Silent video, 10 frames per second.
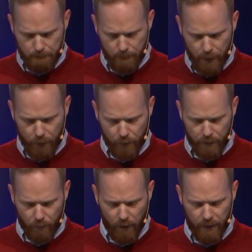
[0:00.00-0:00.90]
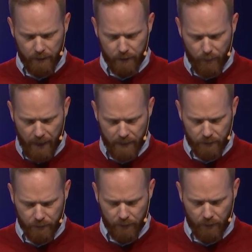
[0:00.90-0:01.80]
that you display in this
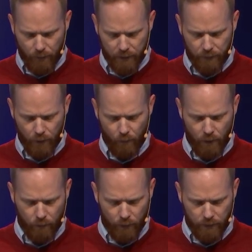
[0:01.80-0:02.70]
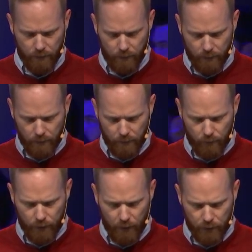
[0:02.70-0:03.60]
passage and in the rest of your word would
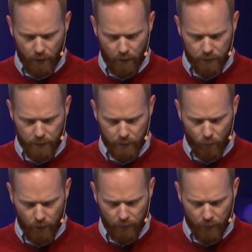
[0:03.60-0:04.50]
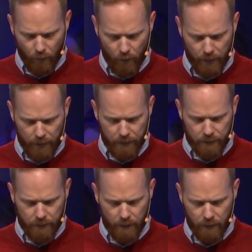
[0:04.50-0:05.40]
touch our hearts this morning. For the one that needs
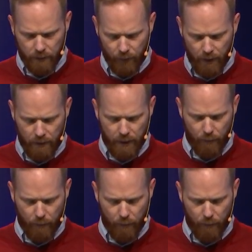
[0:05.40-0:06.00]
to see the severity, I